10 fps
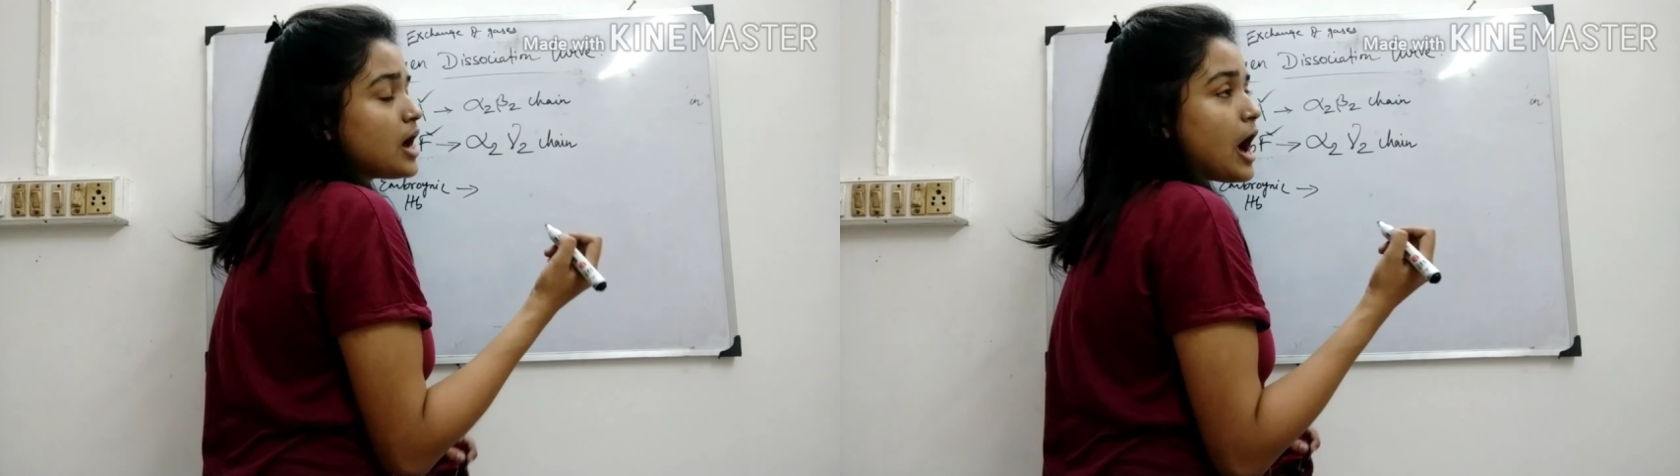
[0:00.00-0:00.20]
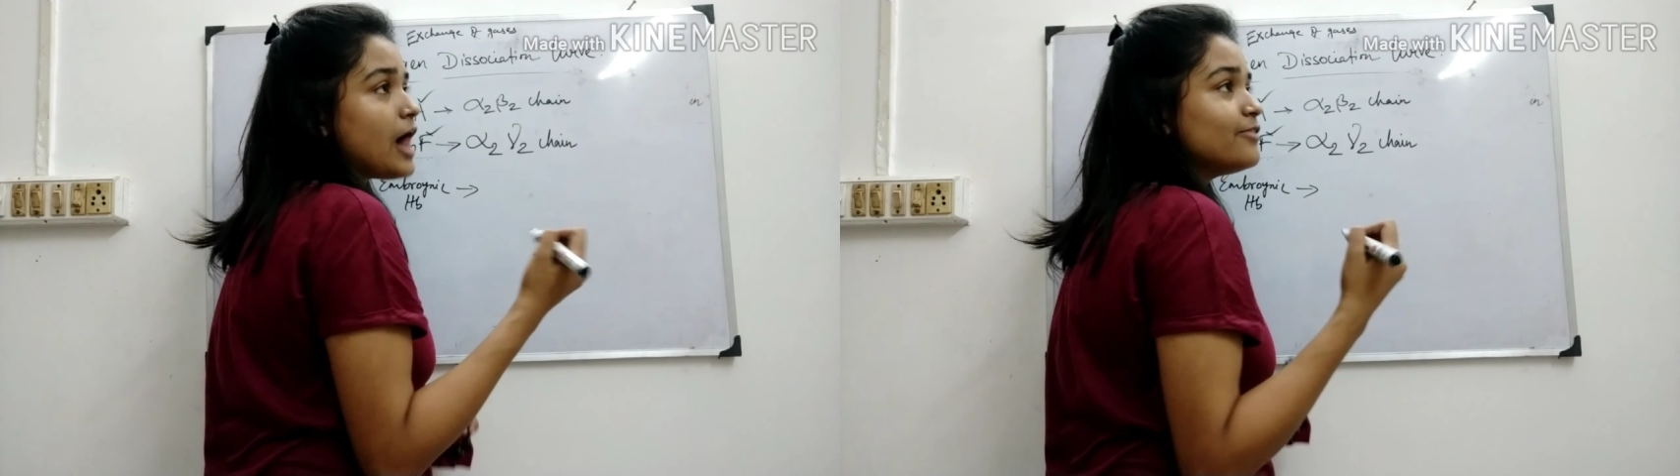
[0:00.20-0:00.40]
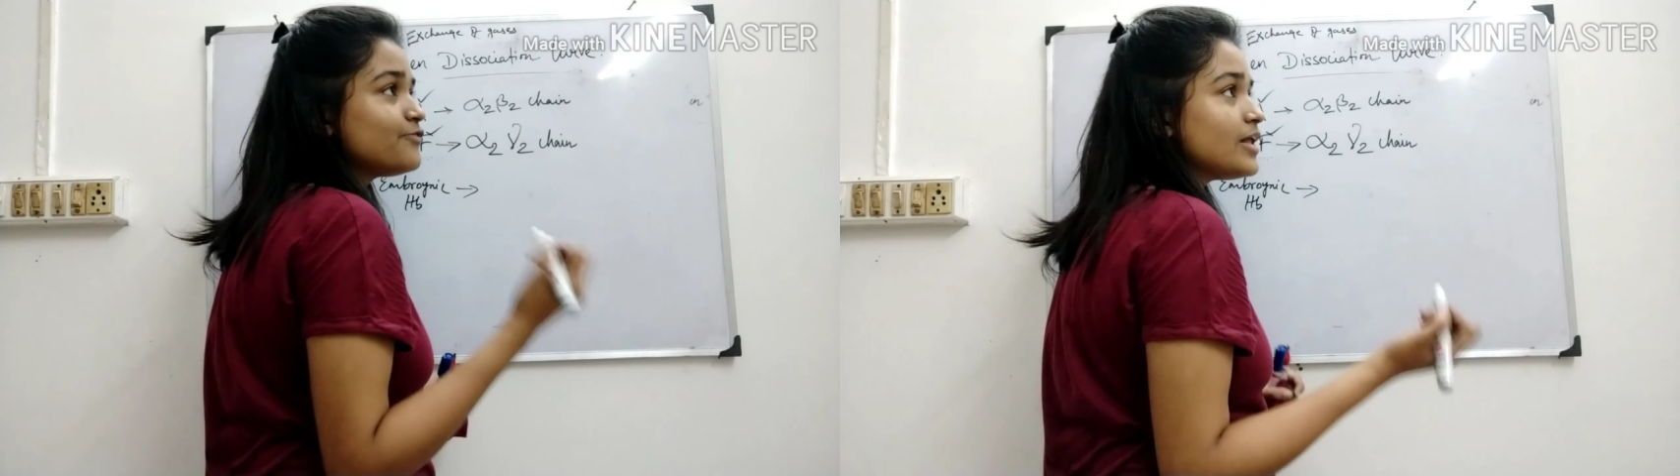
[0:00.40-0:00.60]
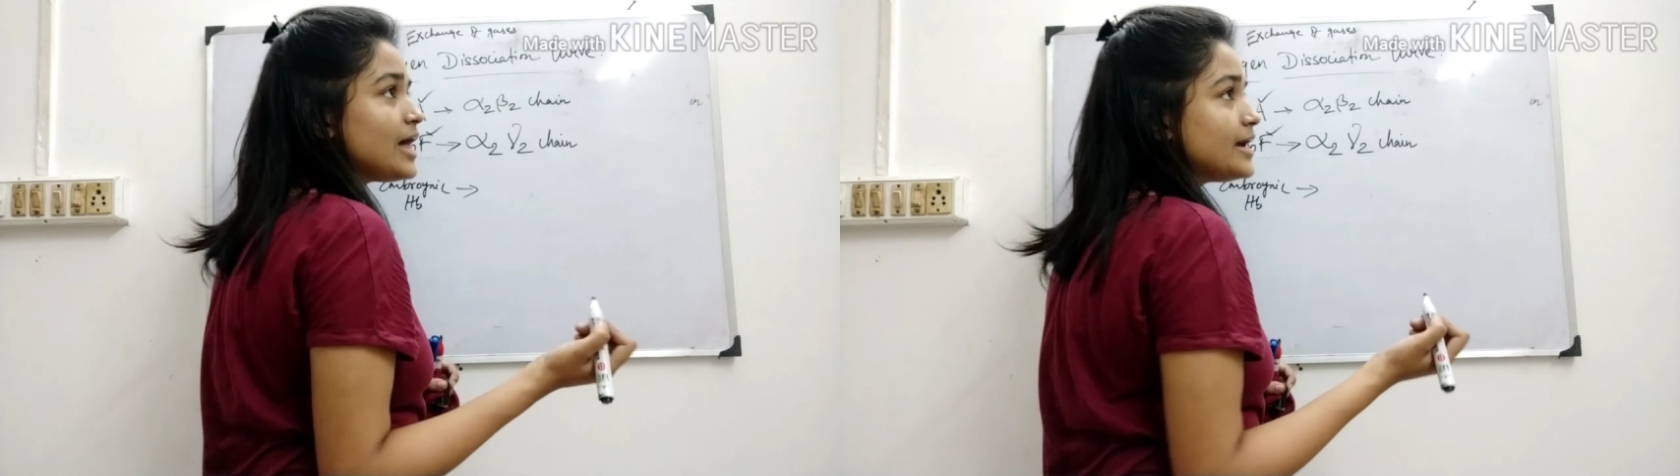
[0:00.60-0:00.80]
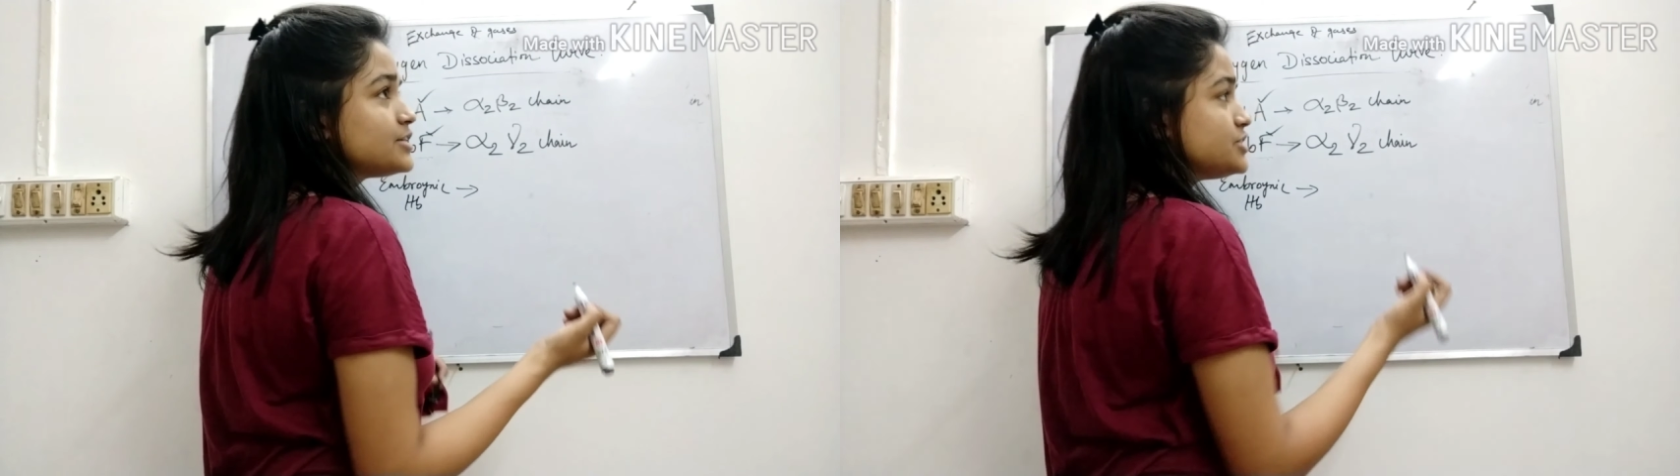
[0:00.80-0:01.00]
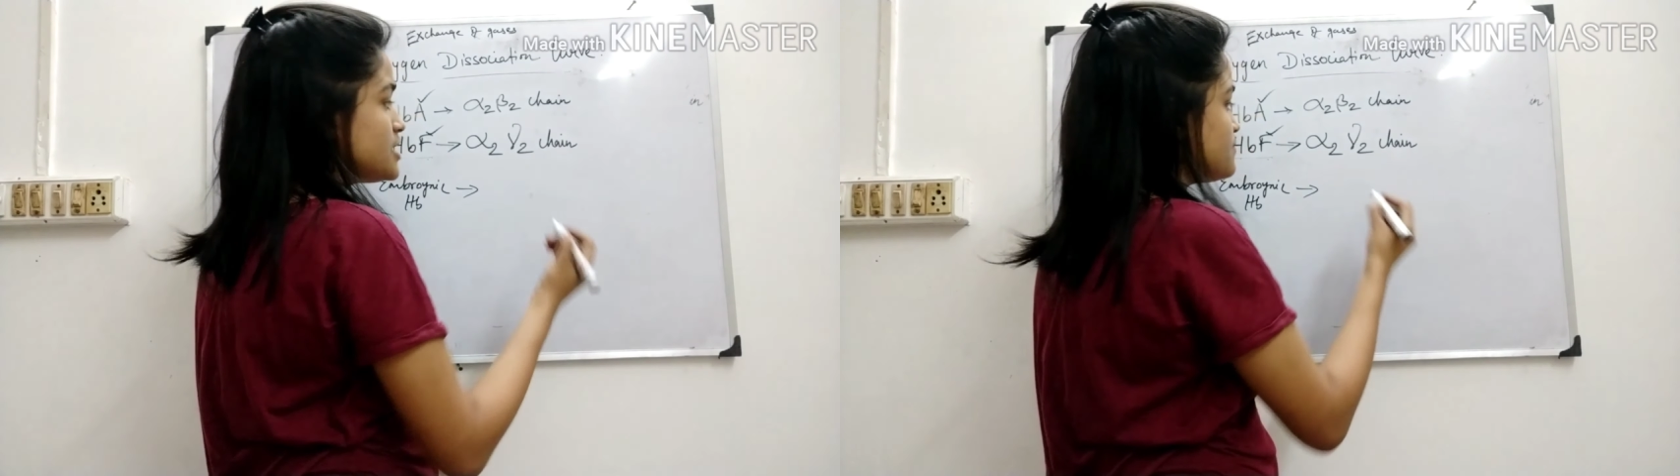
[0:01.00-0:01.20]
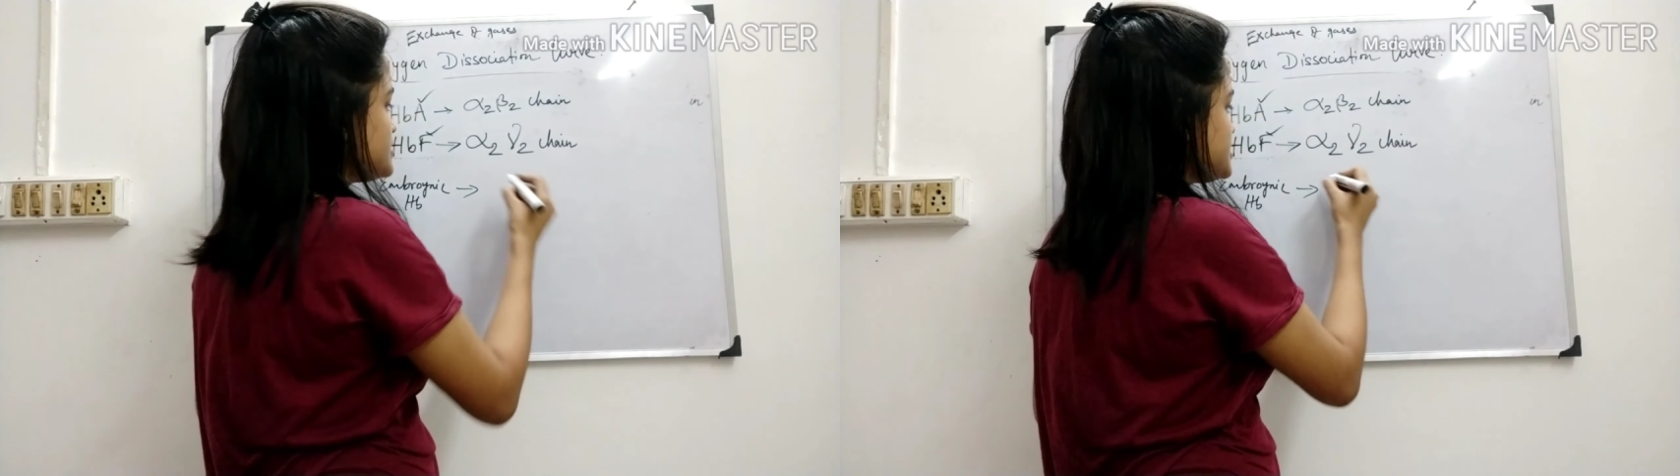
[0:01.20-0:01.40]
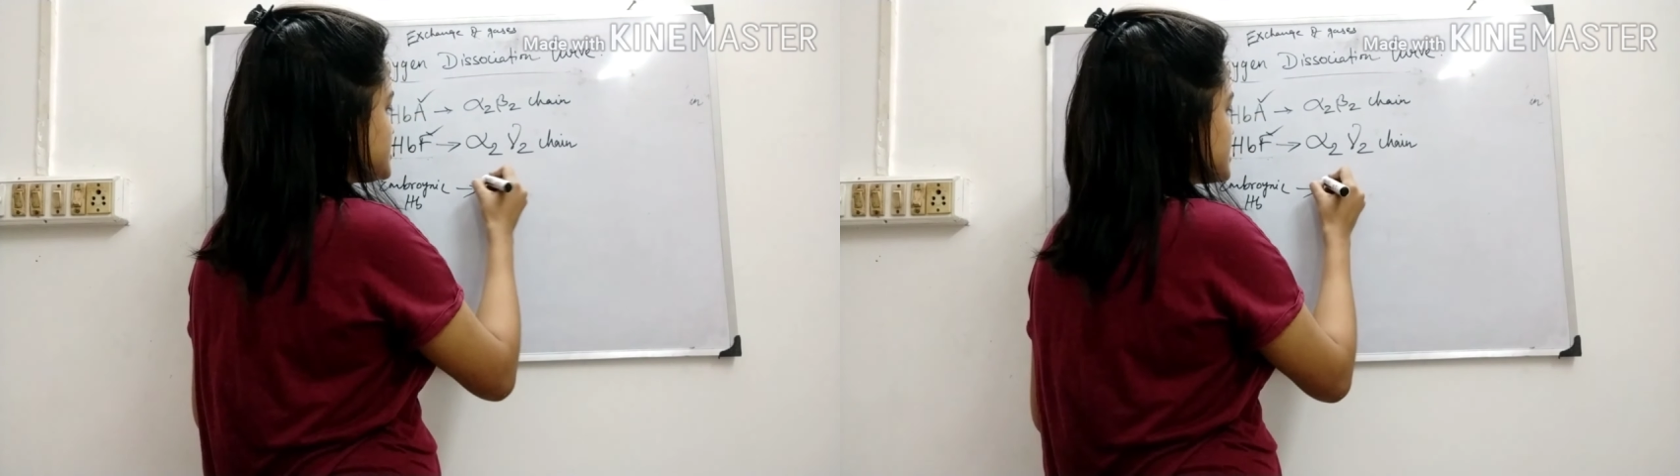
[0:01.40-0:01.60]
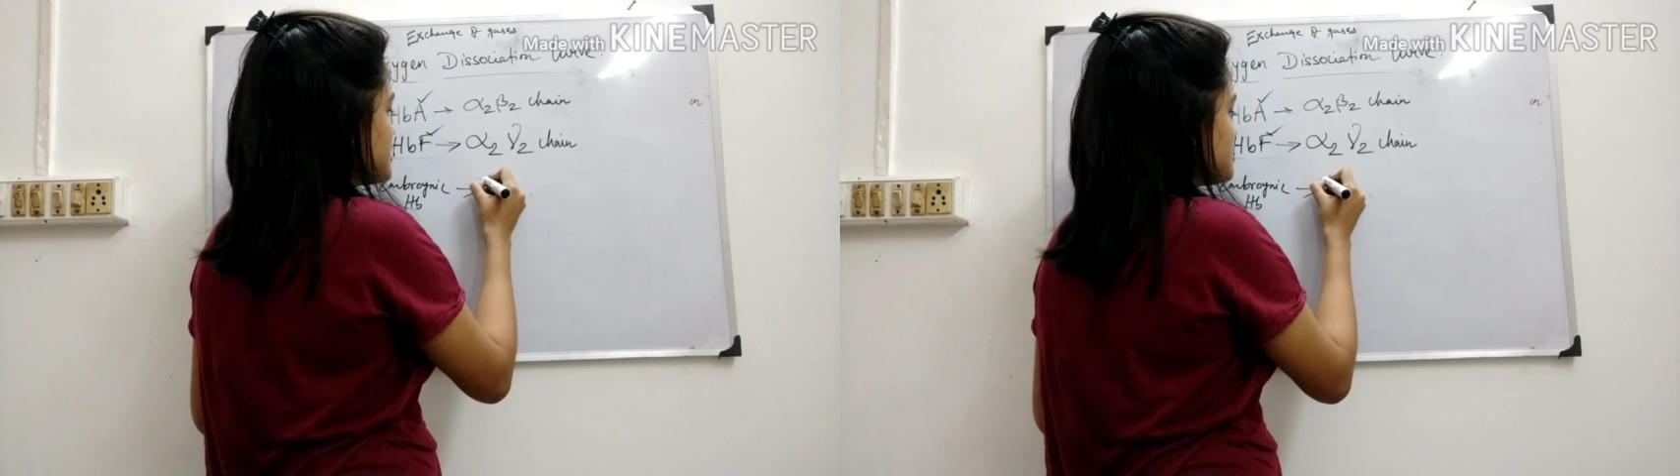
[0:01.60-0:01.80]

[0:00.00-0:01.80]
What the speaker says: alpha-like chain, which is